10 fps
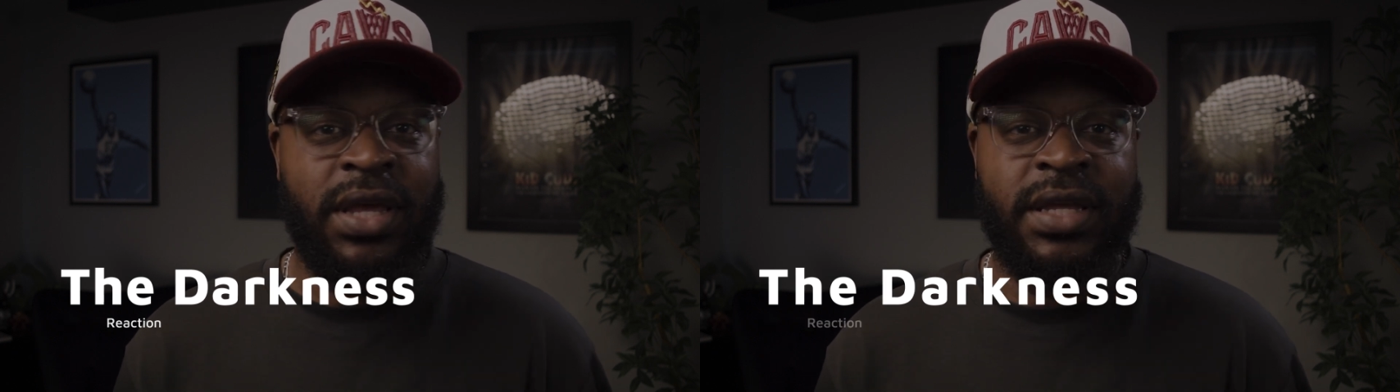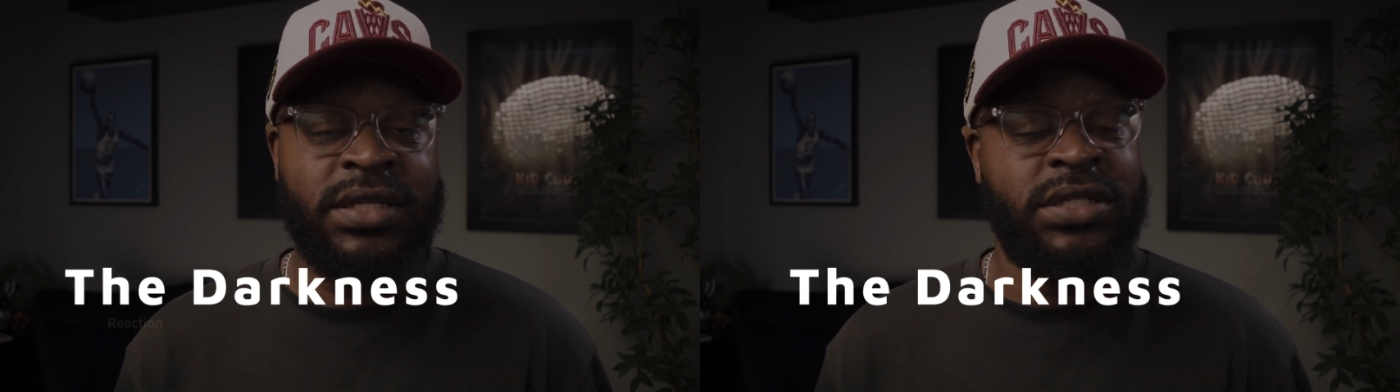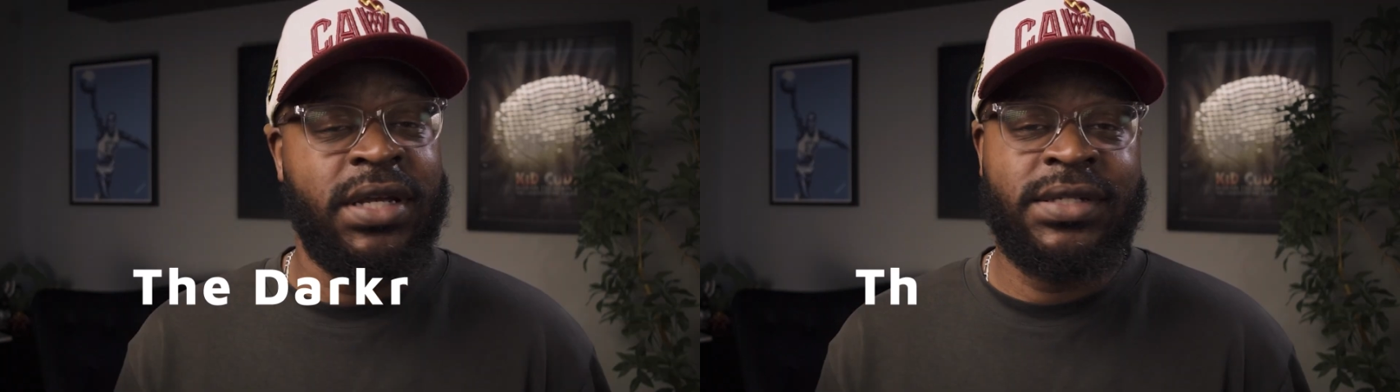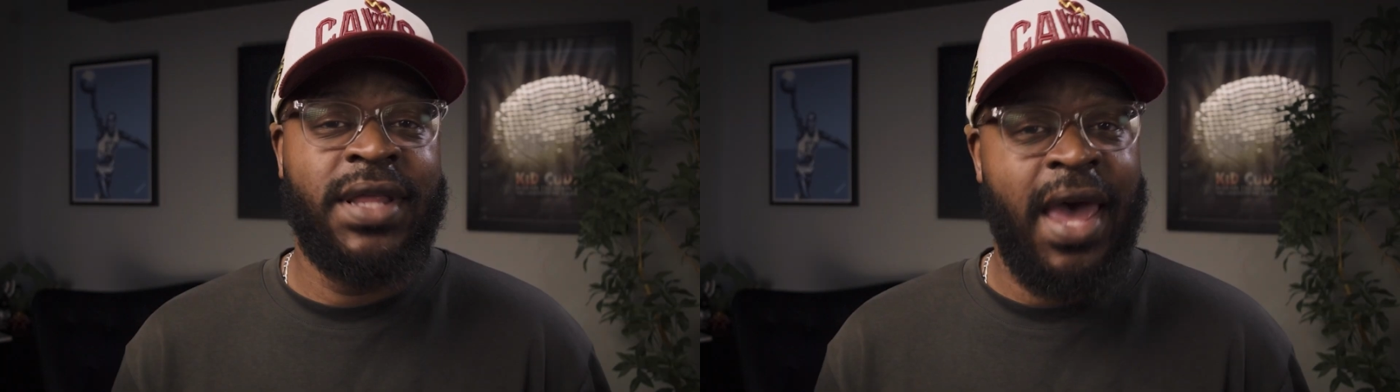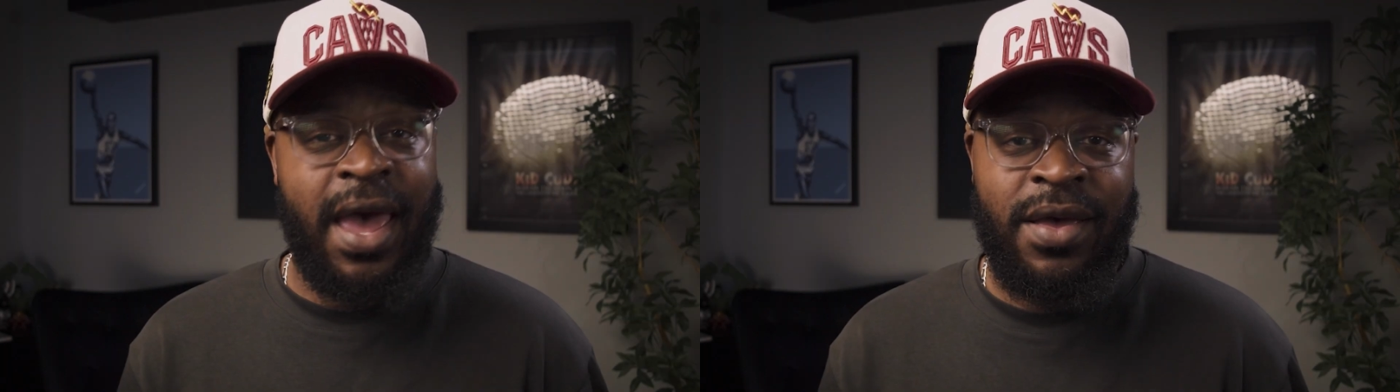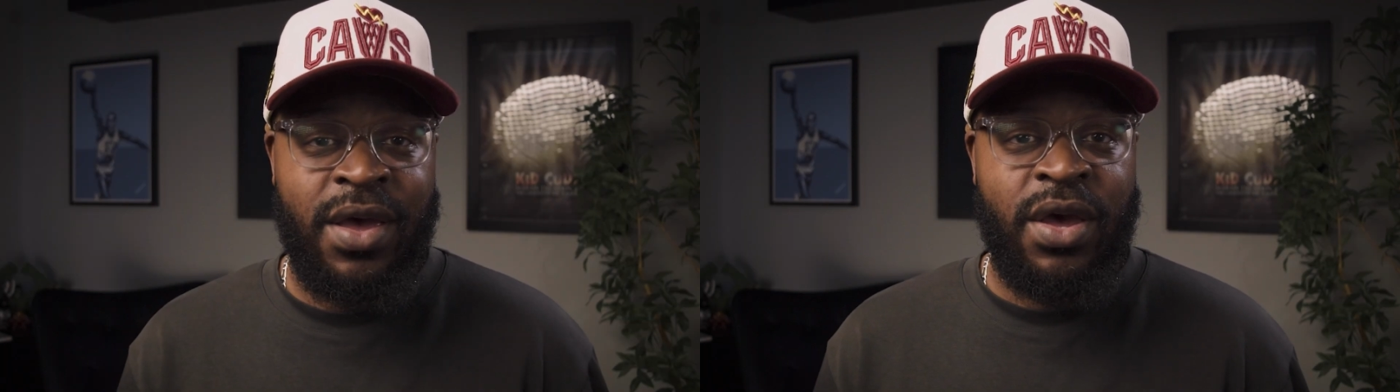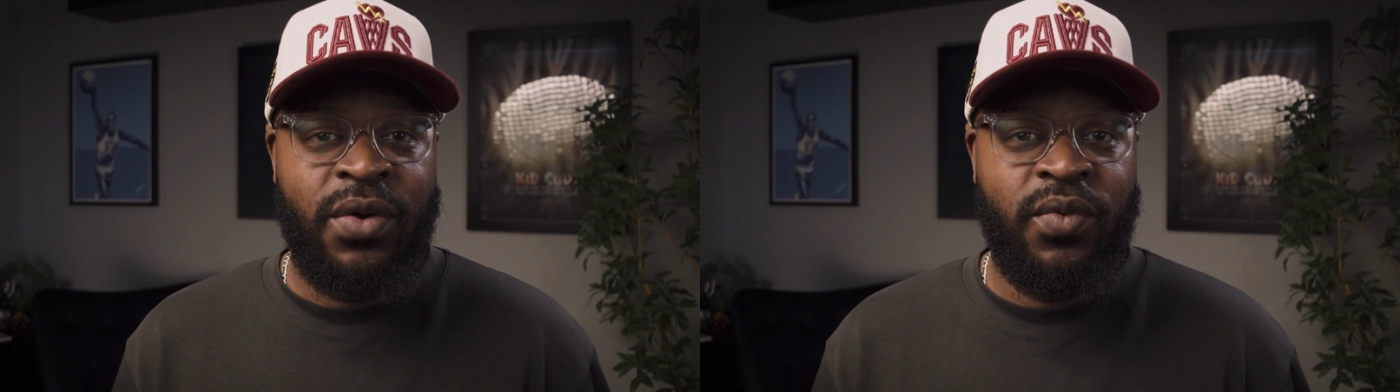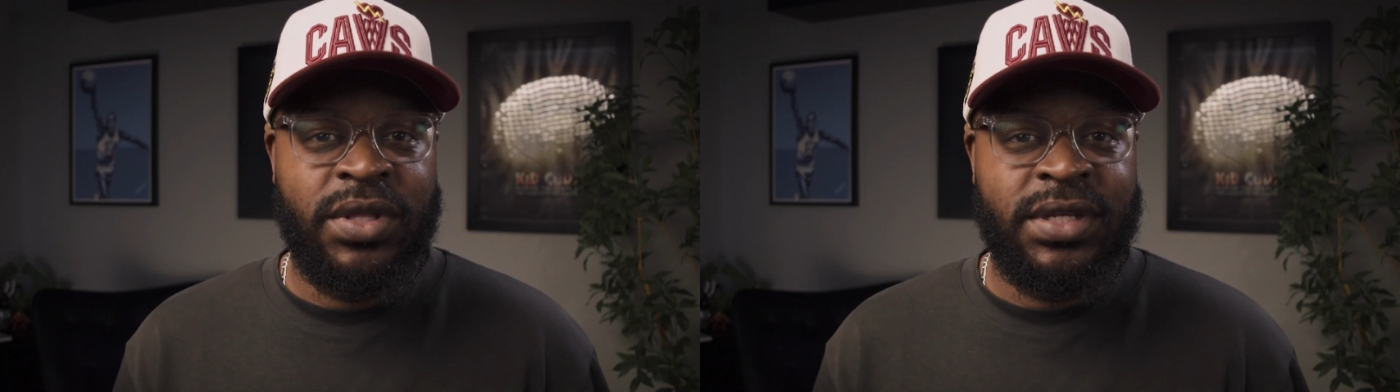get just that
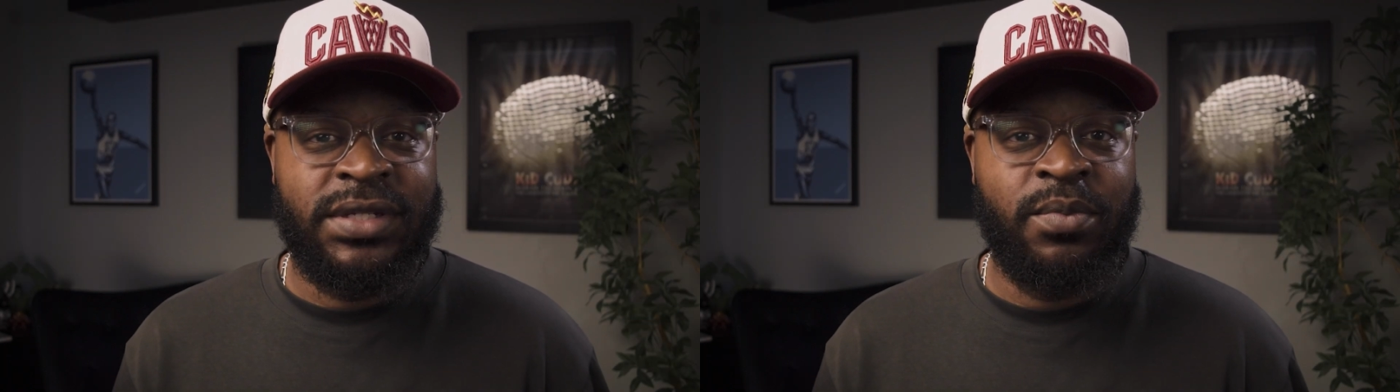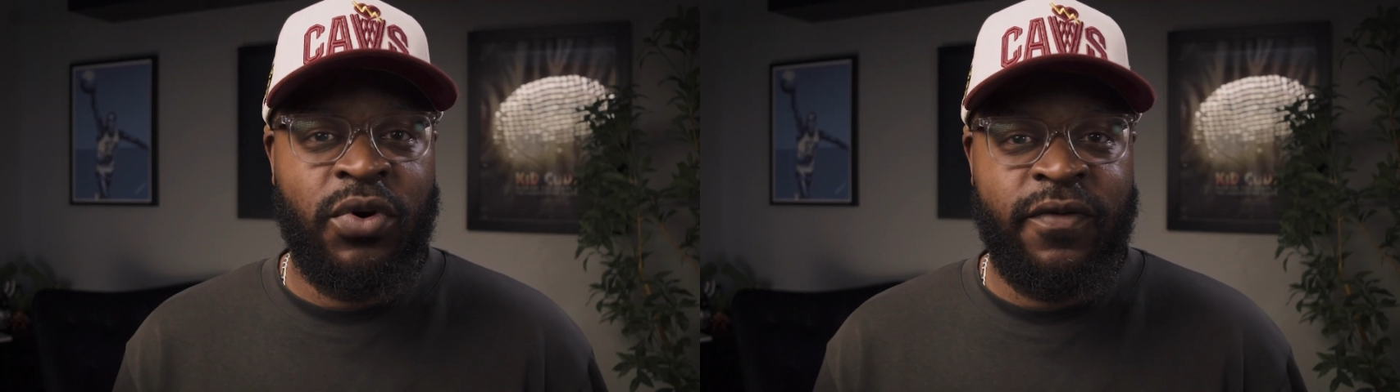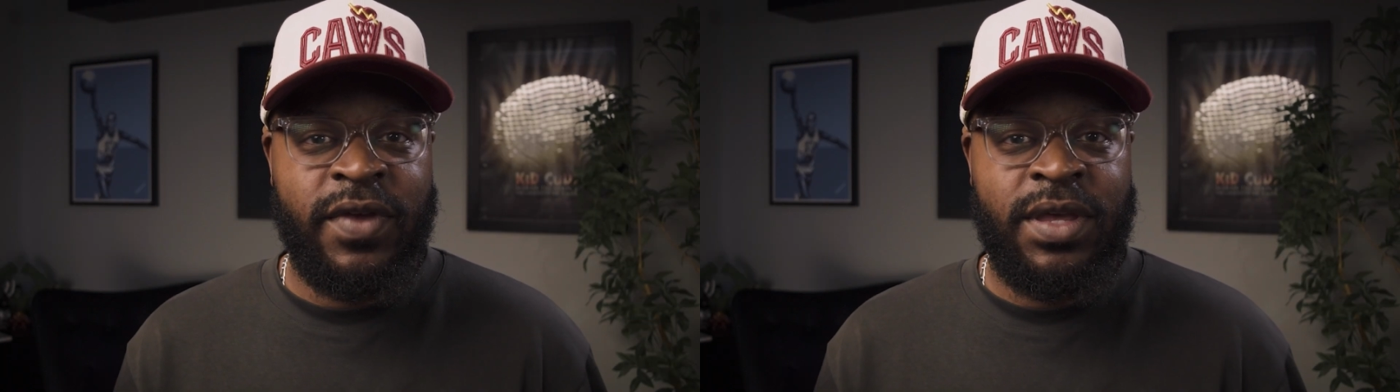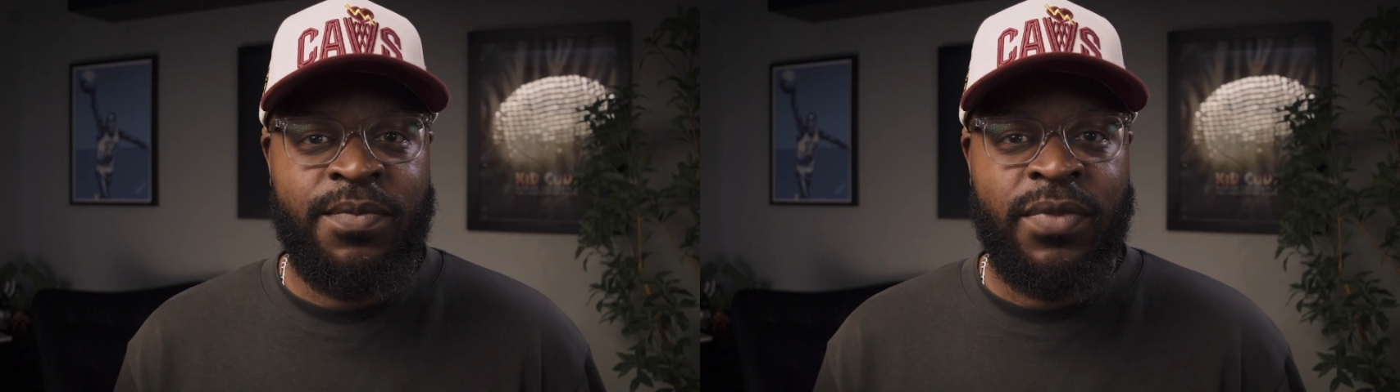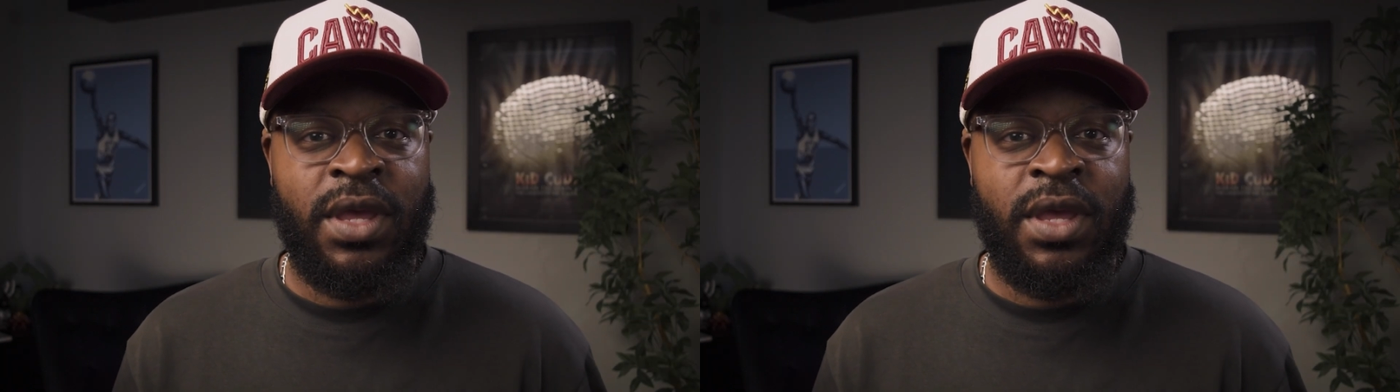with this movie.